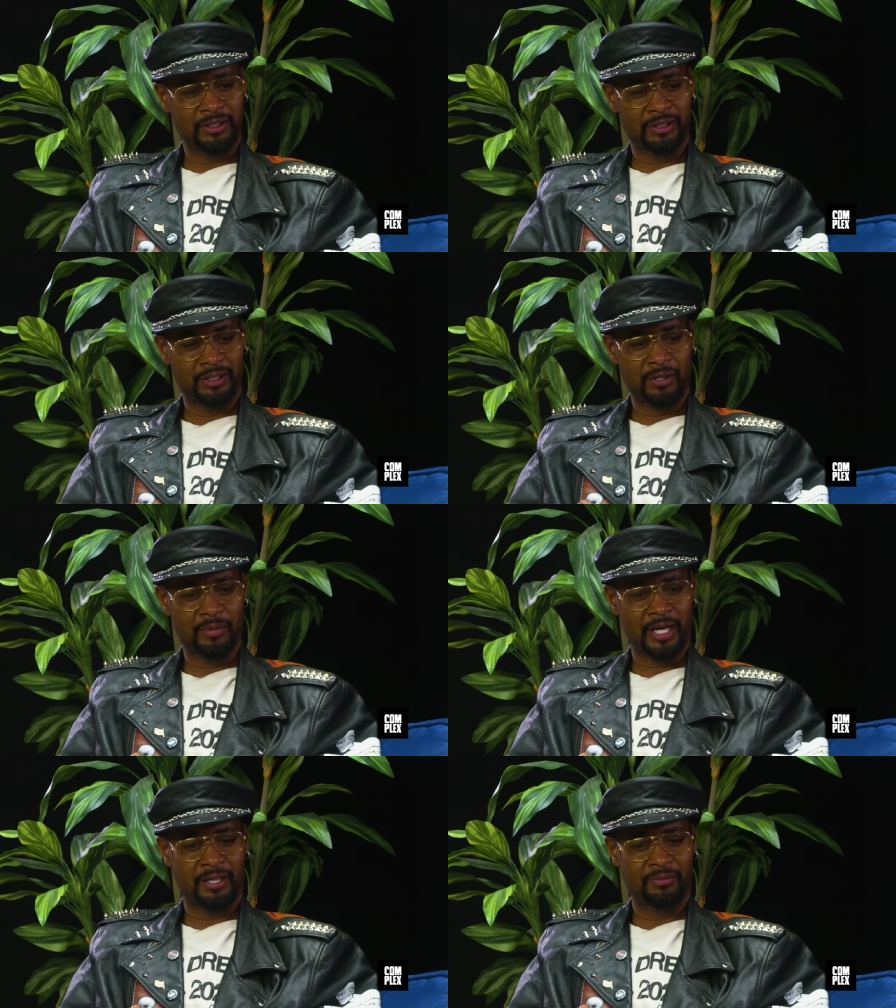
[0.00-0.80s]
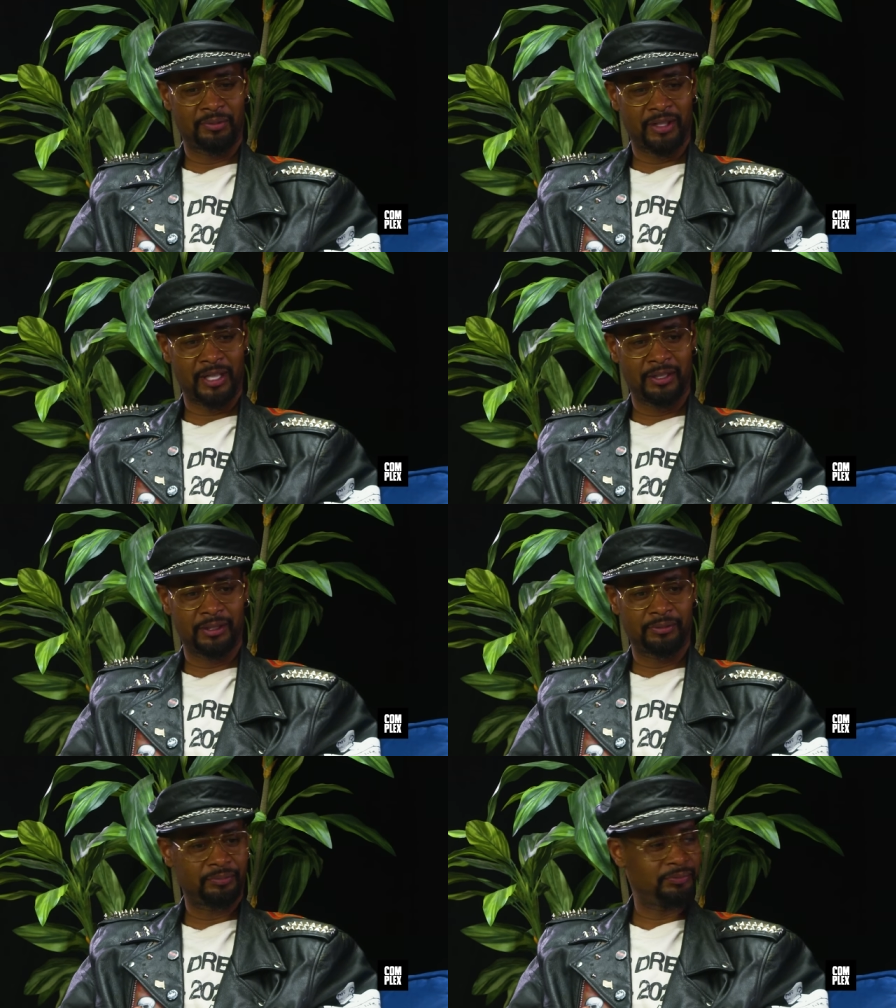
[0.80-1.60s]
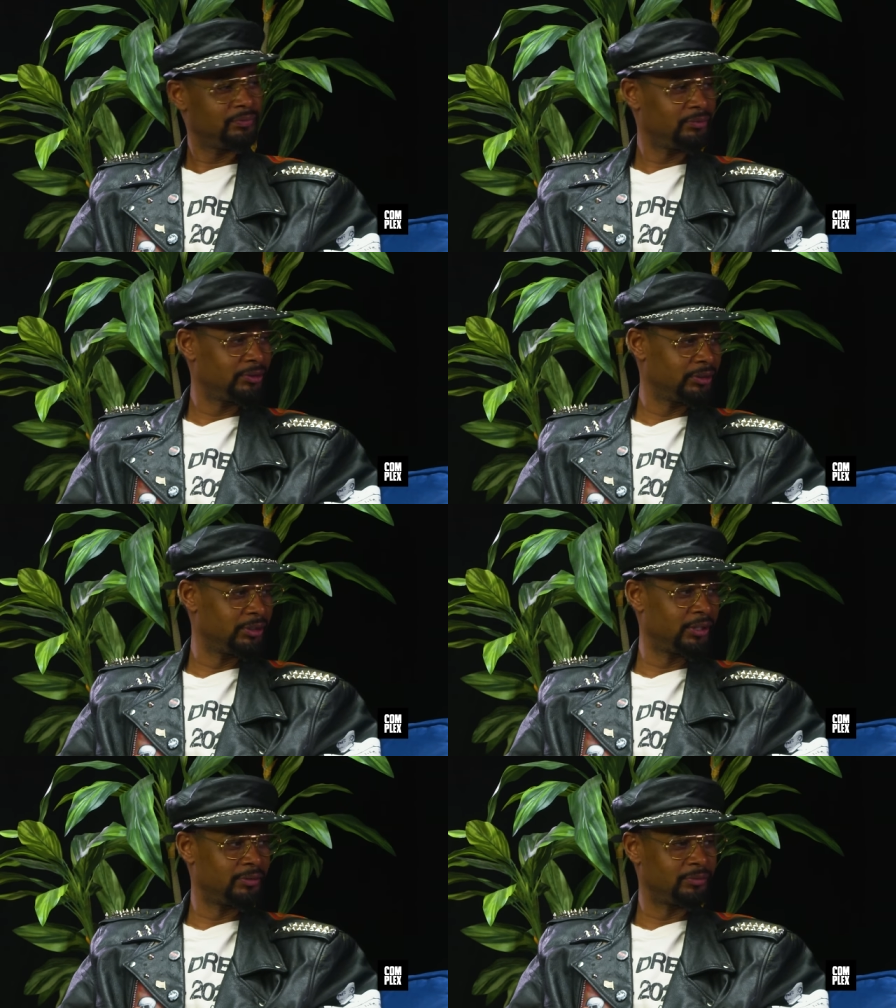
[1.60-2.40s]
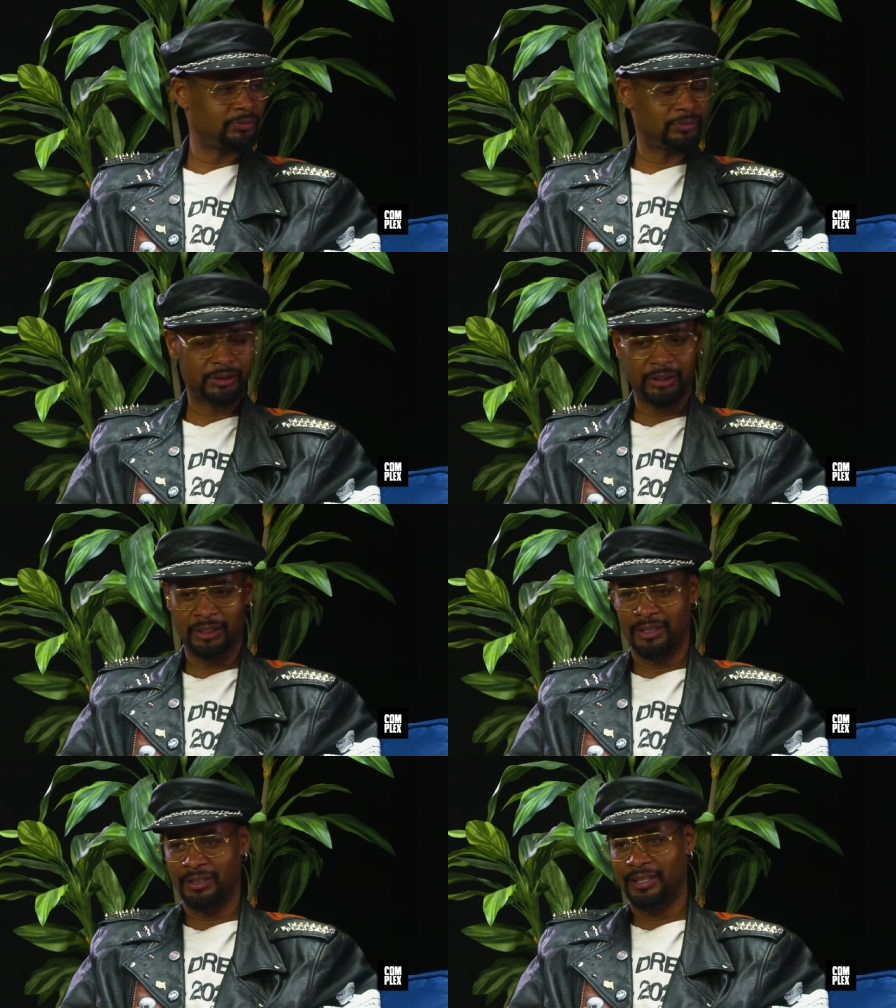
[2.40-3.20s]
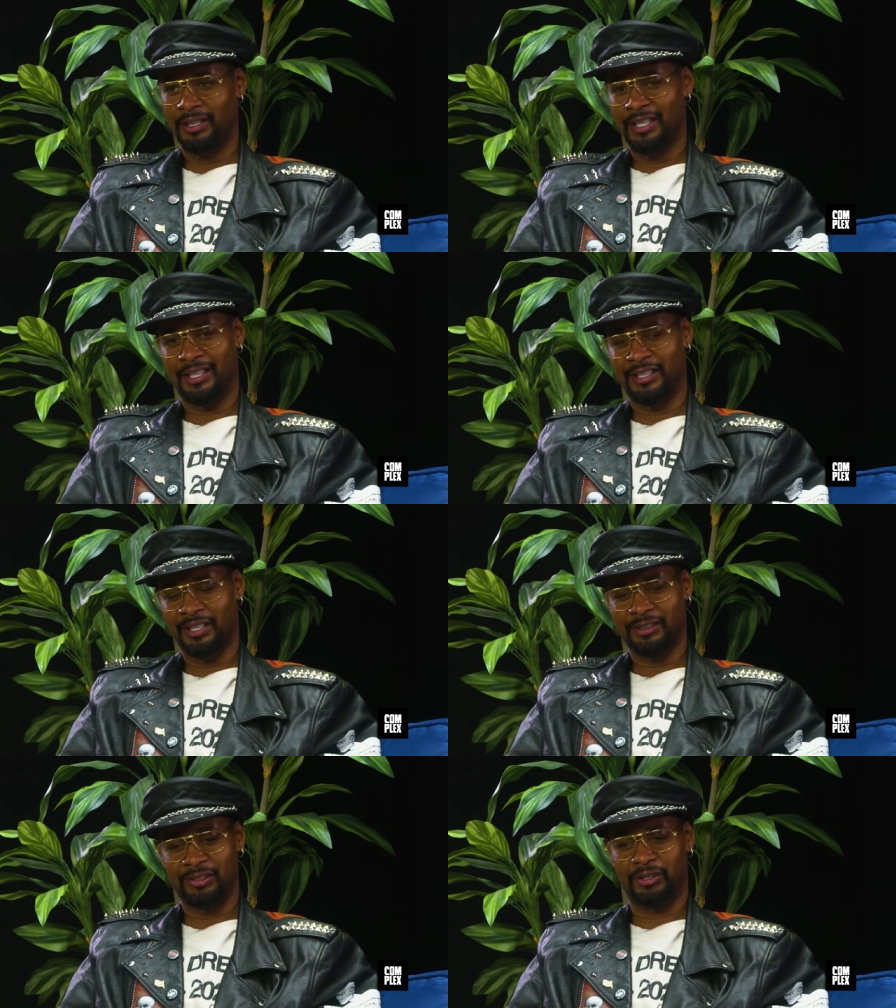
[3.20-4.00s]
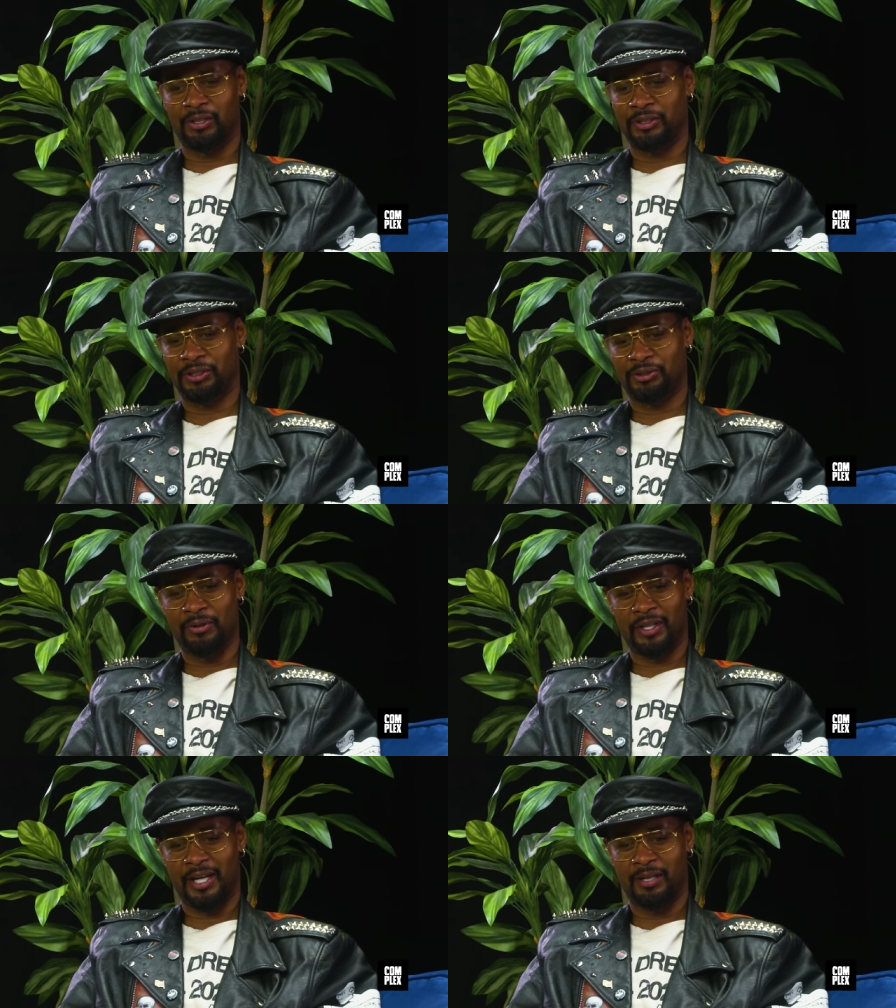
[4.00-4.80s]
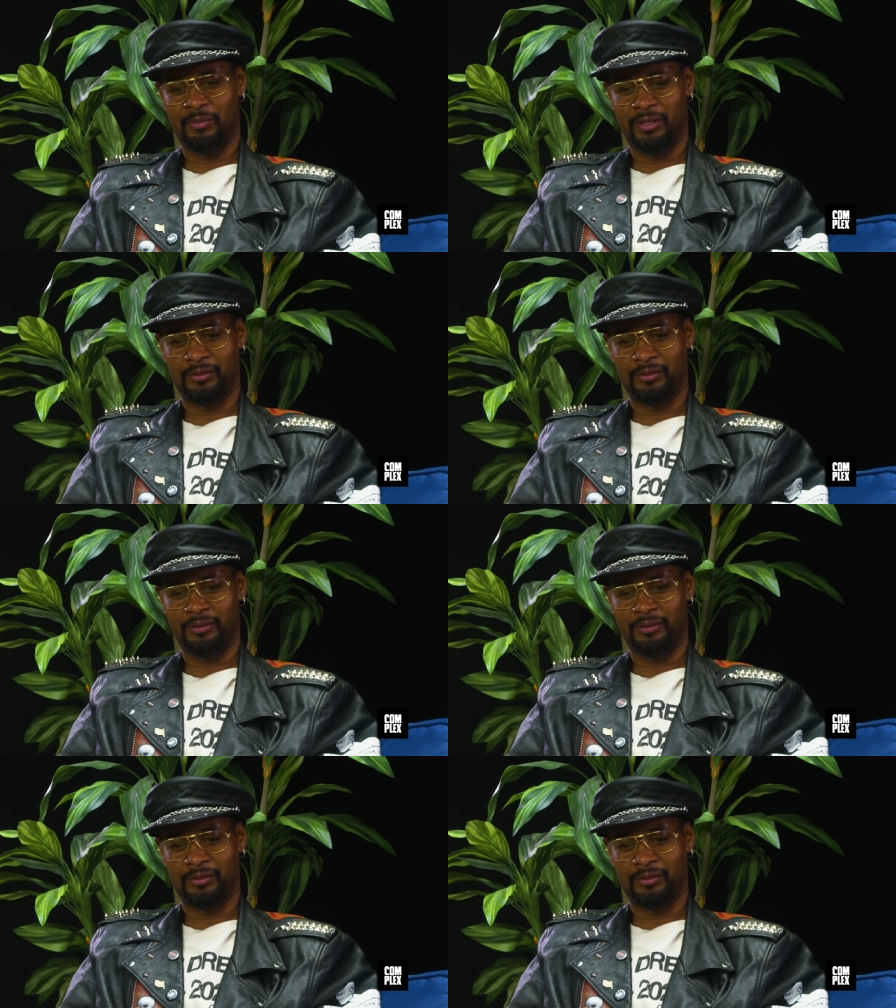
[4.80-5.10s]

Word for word: eventually go bad with that though. Yeah. You know? Yeah. I think it's gonna throw your stroke game